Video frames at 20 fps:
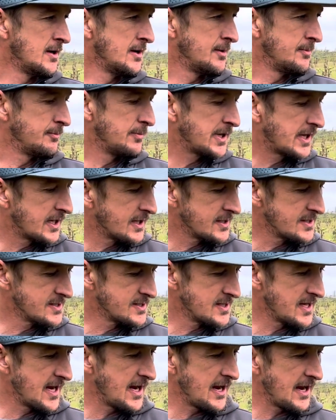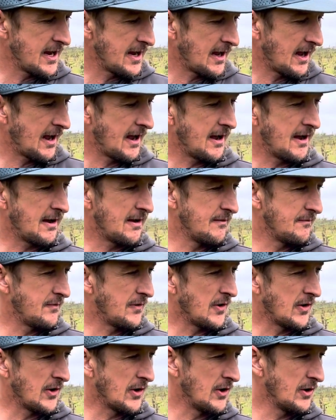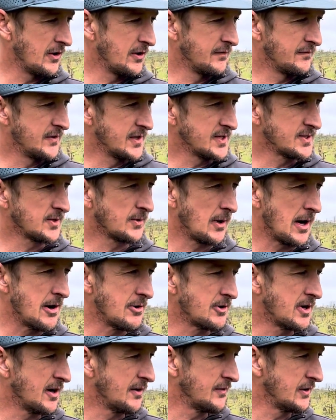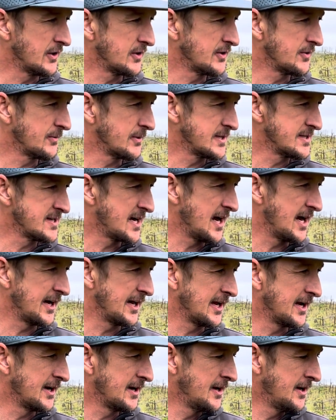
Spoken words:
because they have all of this ground cover to reside in.